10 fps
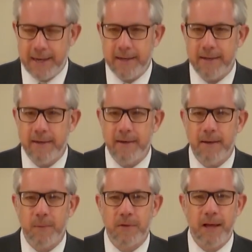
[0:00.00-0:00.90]
and
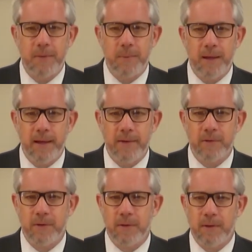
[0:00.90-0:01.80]
was
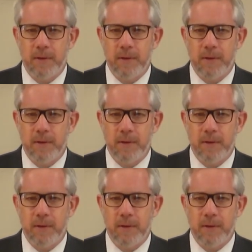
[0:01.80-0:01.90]
hospitalized.